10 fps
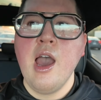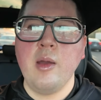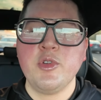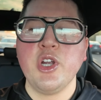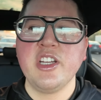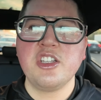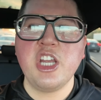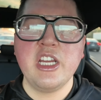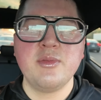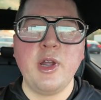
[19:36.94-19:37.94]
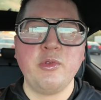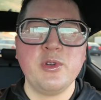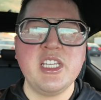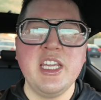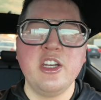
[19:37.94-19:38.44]
I'm trying to change my
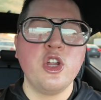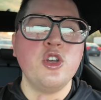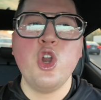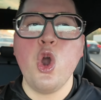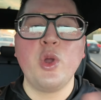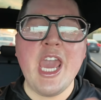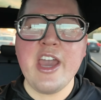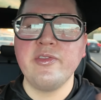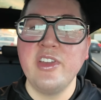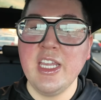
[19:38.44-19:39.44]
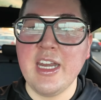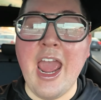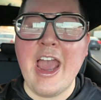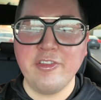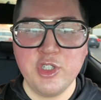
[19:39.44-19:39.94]
routine. No caffeine
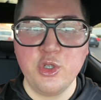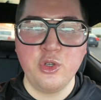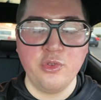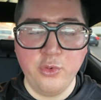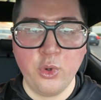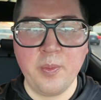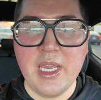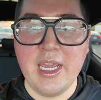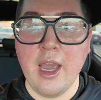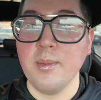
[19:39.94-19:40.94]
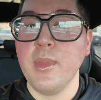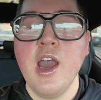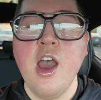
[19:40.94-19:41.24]
after 4 p.m.